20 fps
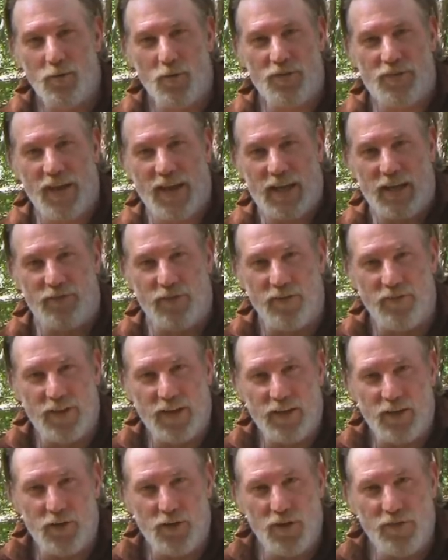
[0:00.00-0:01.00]
We thank you for
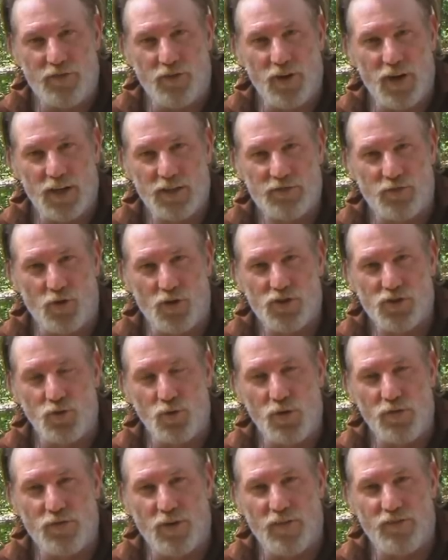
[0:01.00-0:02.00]
everything that you do for us, for our
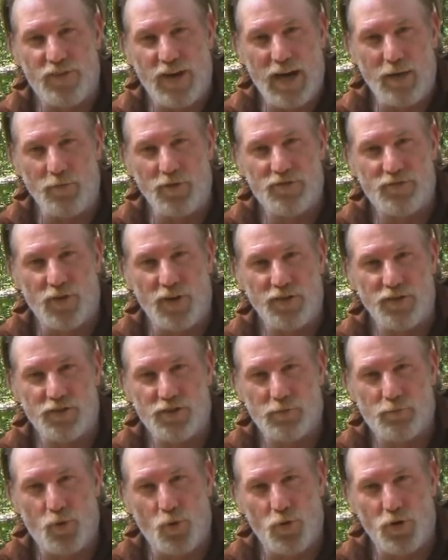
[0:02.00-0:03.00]
school, for our families, friends, and
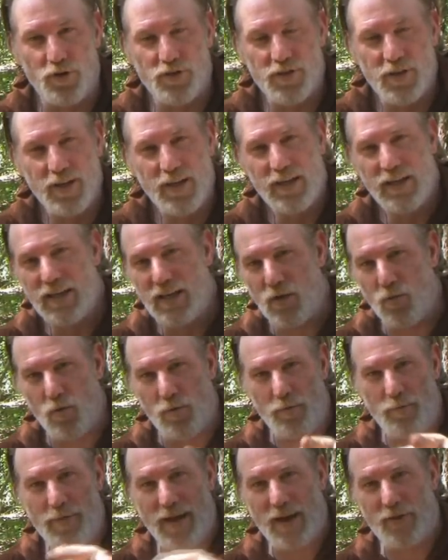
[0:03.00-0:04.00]
supporters, and
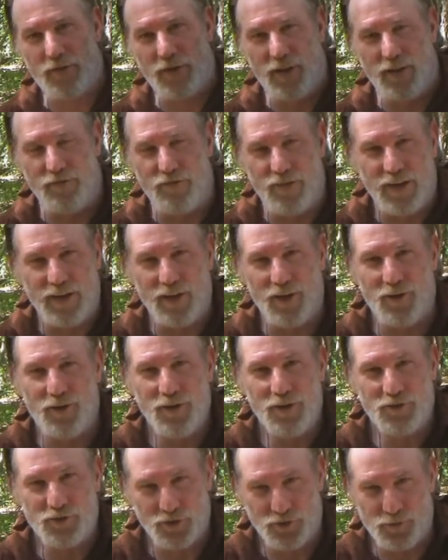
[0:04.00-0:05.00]
we'll be back with another video as
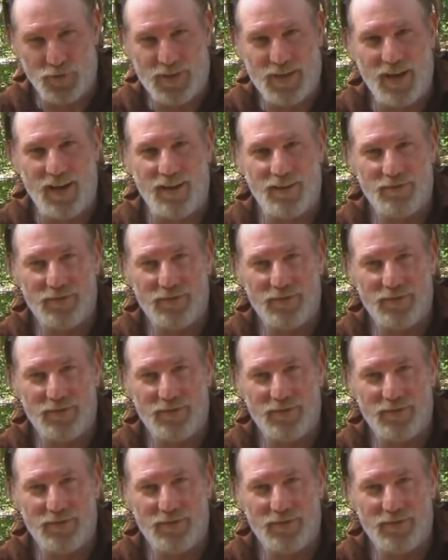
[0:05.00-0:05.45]
soon as we can.